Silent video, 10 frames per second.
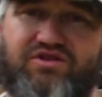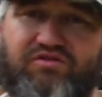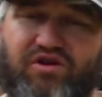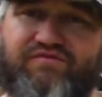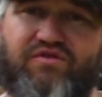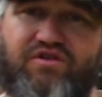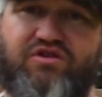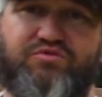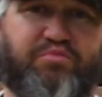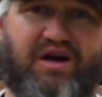So look for
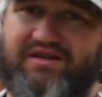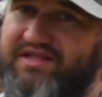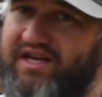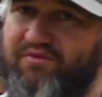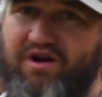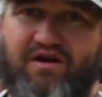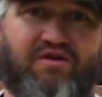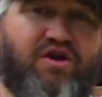those bugs anywhere,